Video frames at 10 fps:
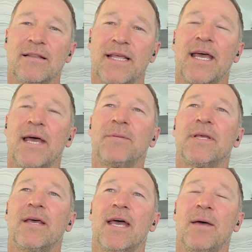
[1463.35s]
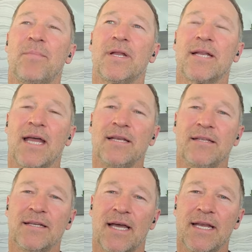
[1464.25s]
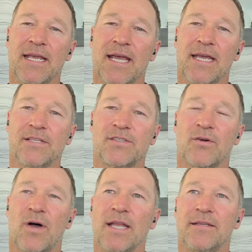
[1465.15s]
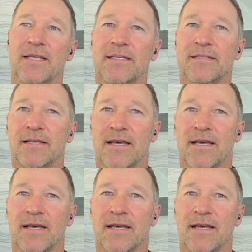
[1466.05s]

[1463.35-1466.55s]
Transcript: That had to happen 1998. So I did